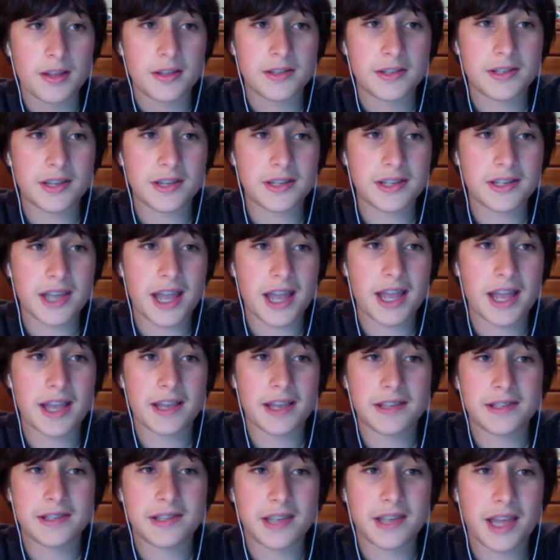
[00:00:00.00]
such
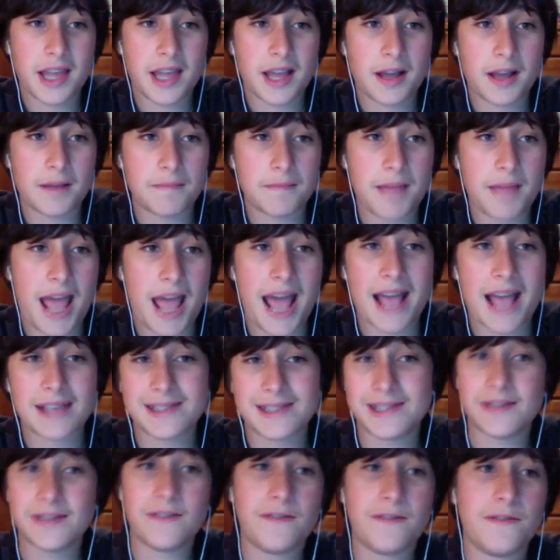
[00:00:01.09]
as
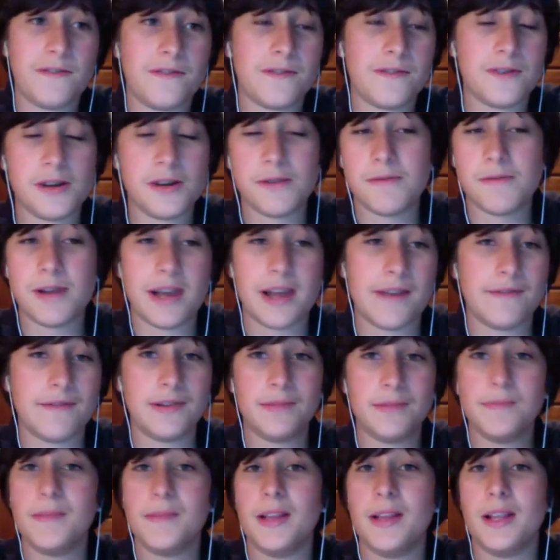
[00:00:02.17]
asdf or
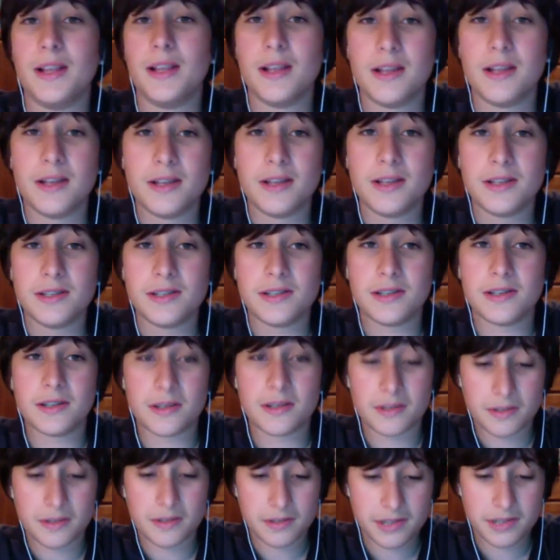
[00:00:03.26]
whatever,
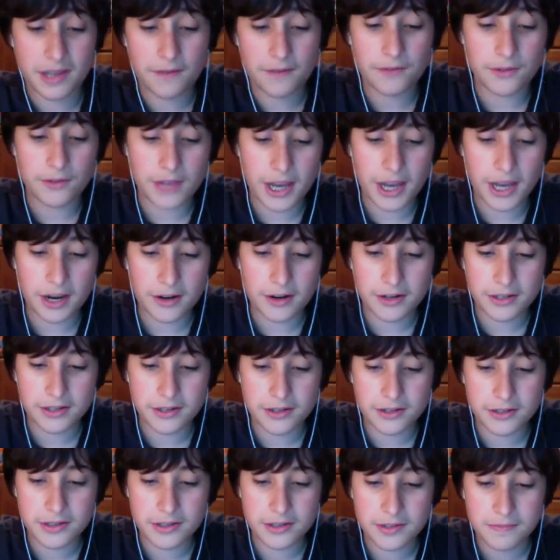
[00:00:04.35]
several
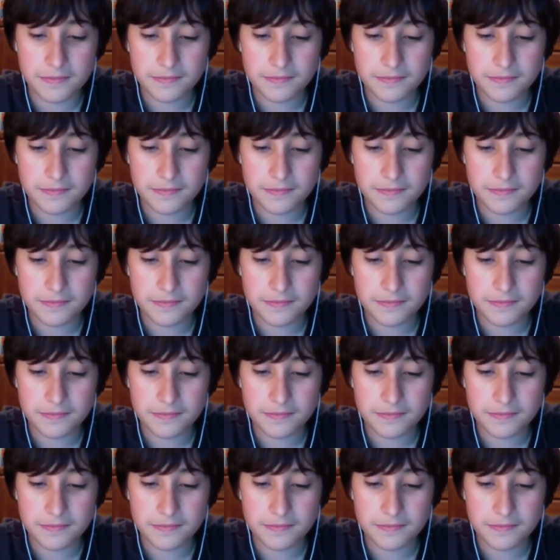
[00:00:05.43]
characters,